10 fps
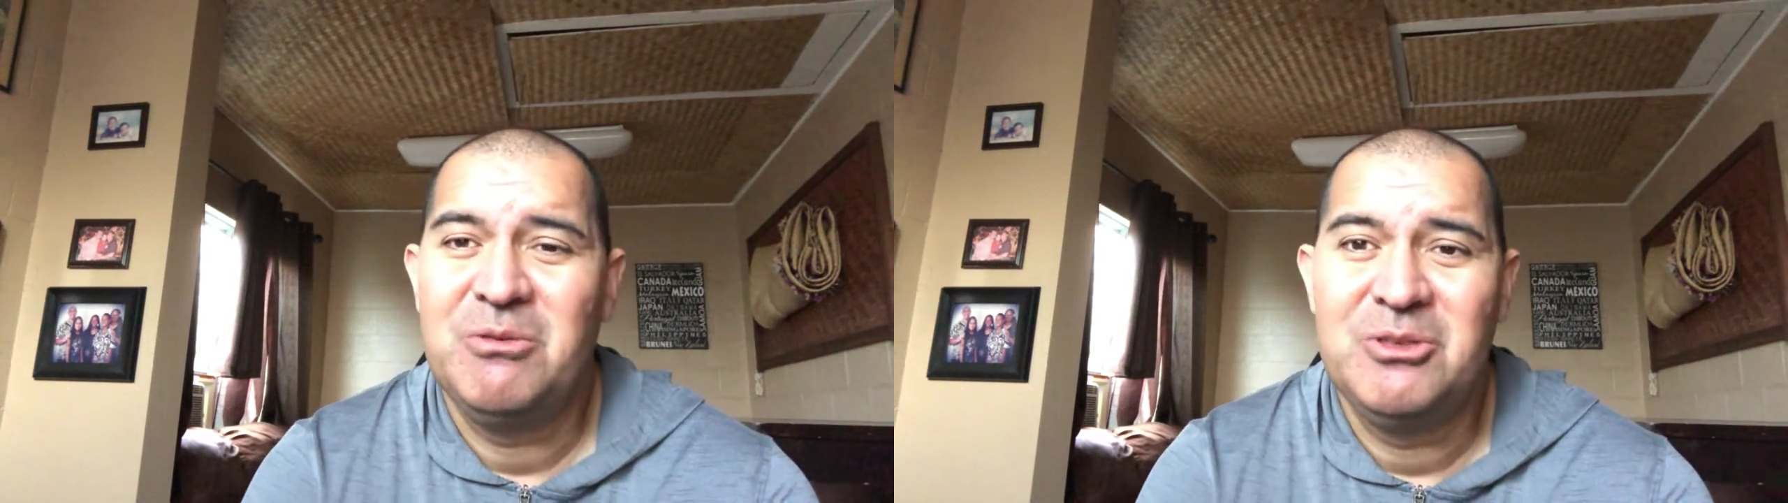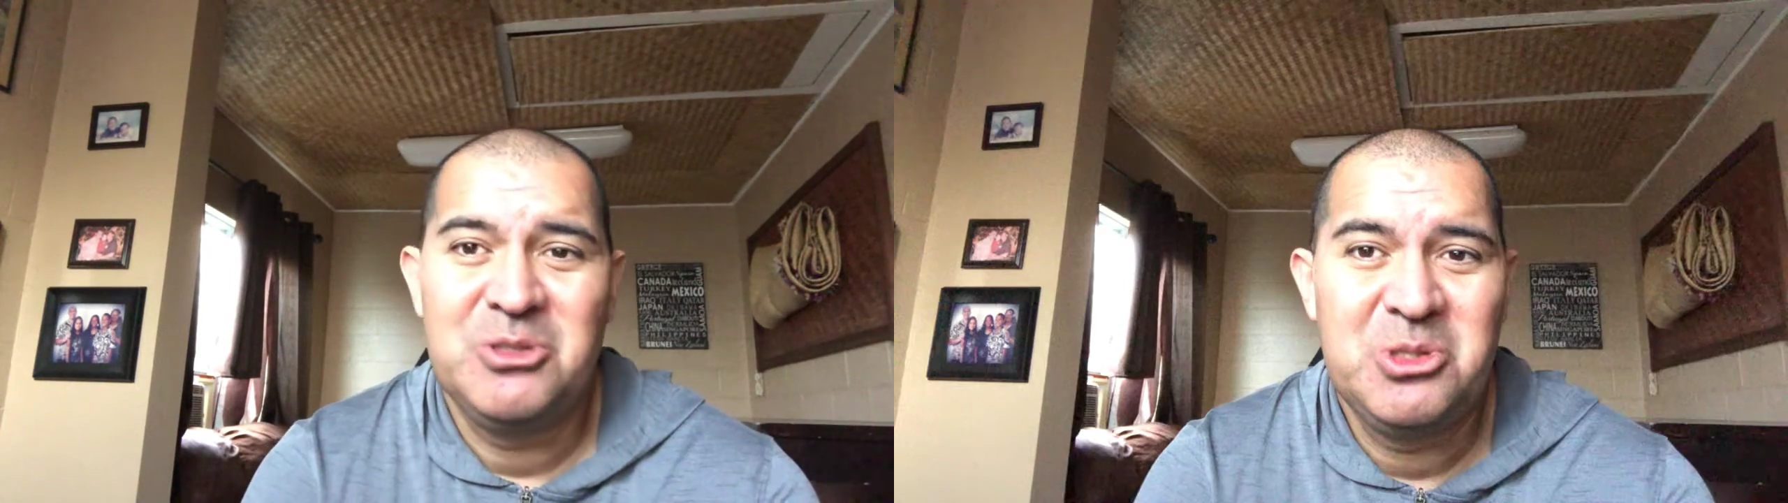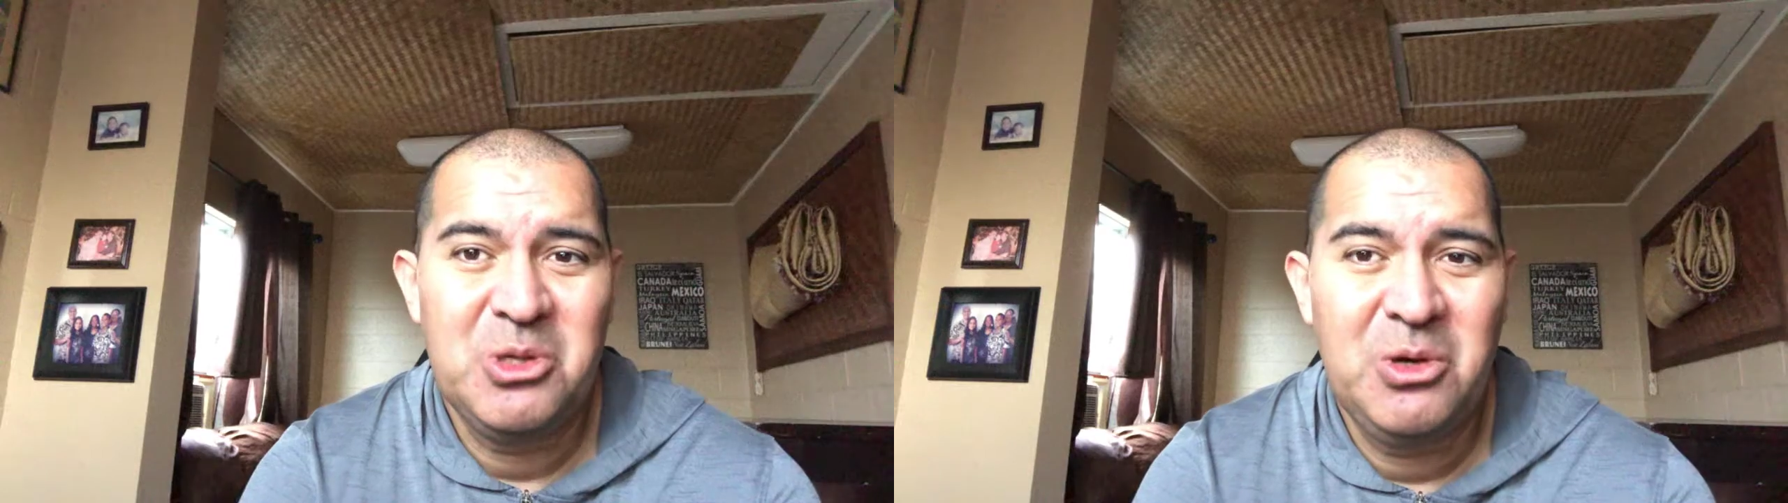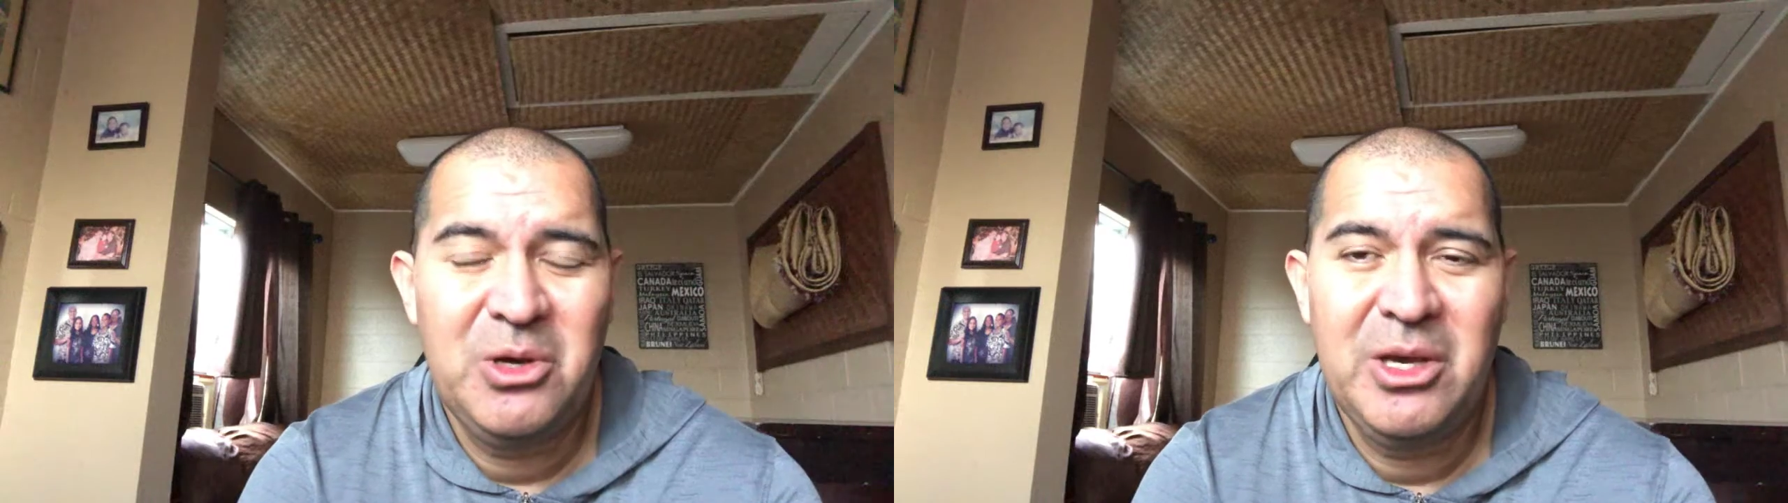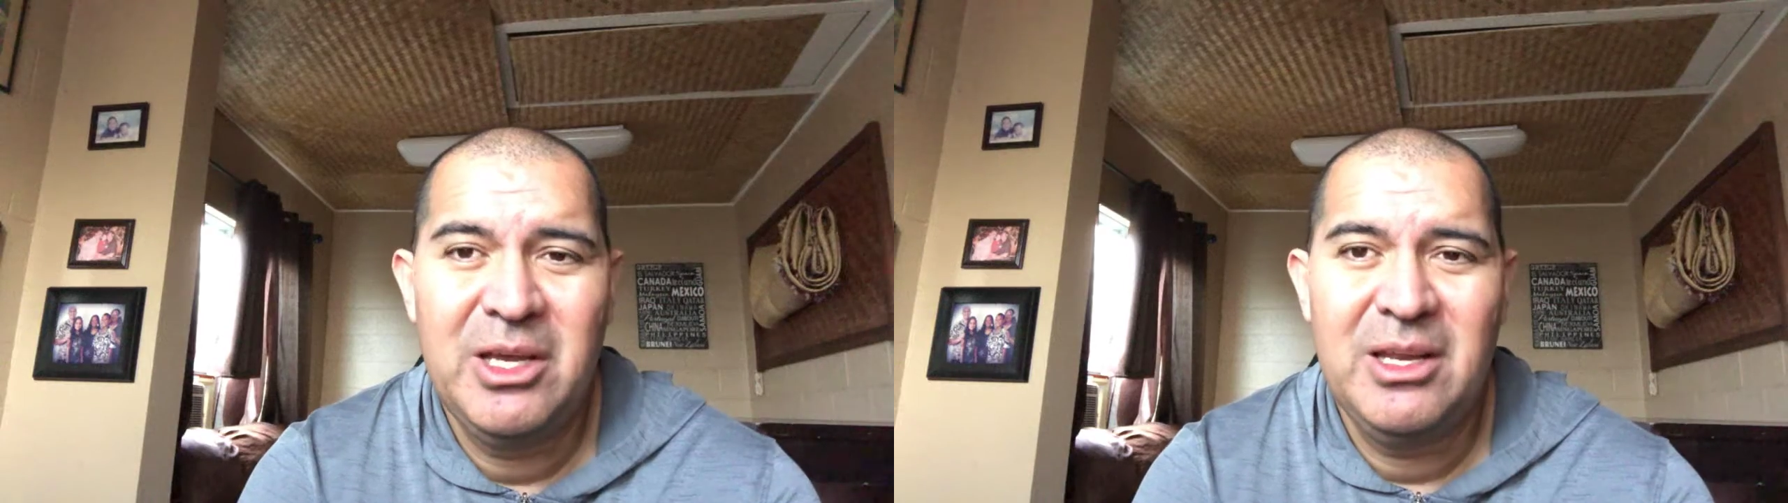
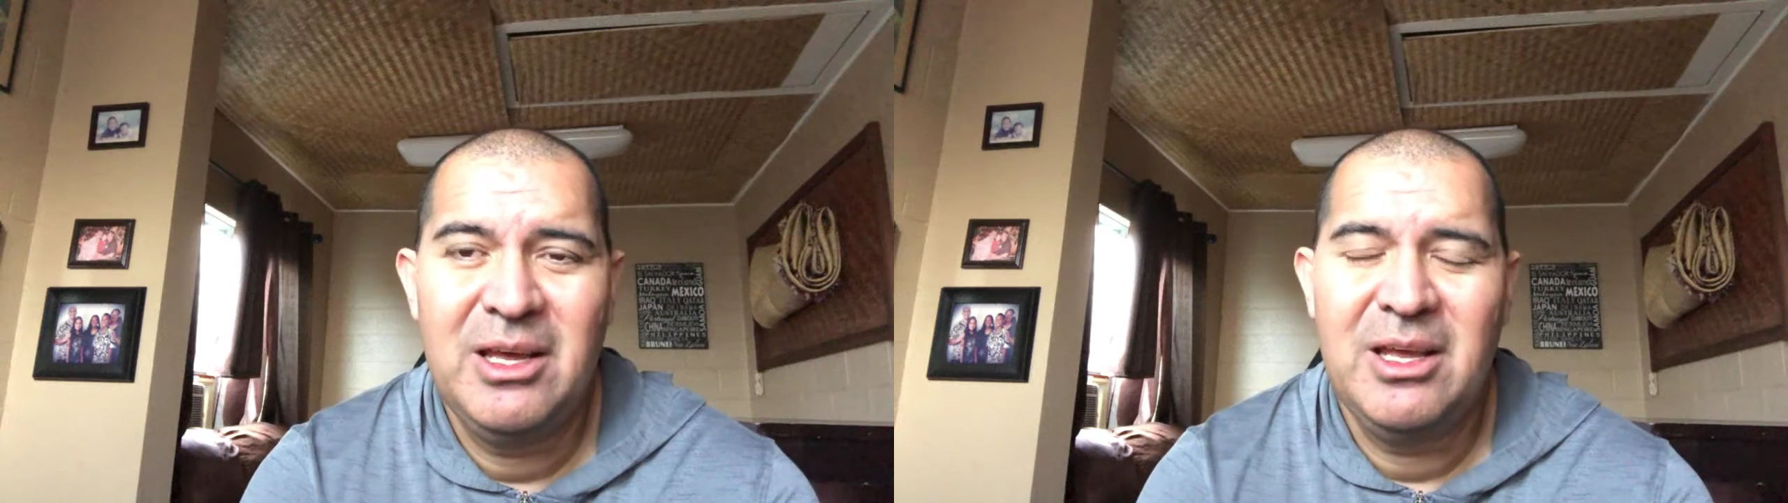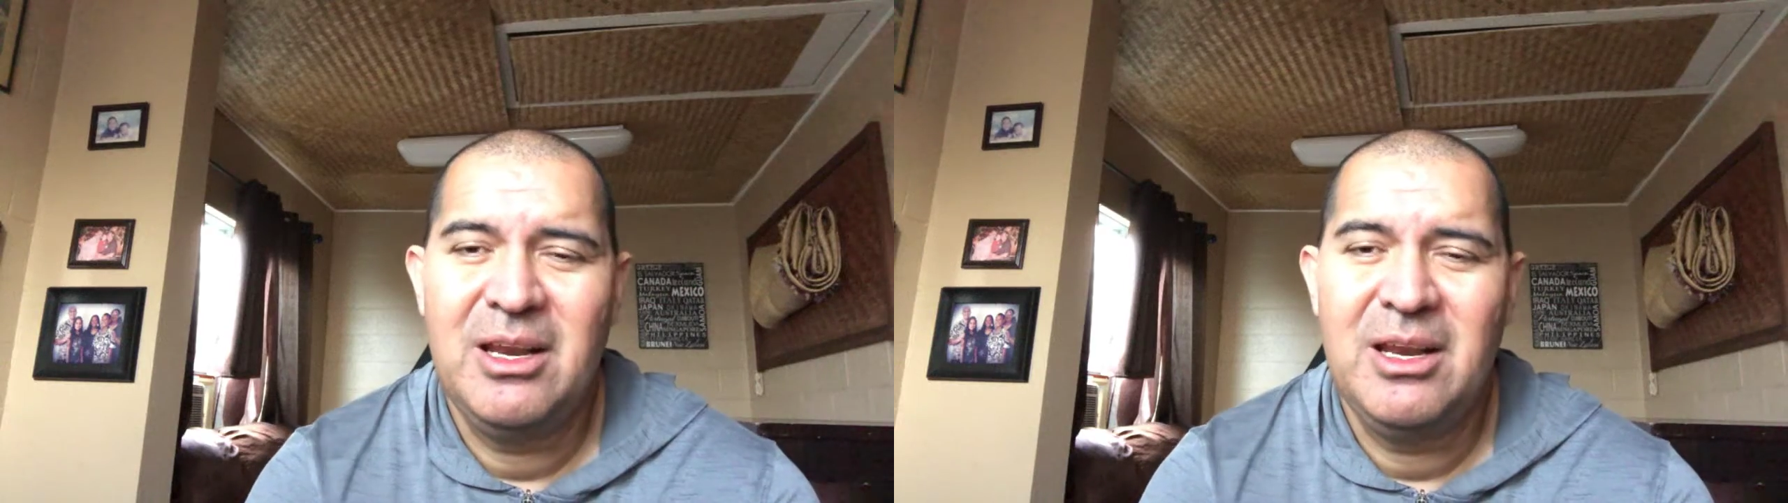overjoyed,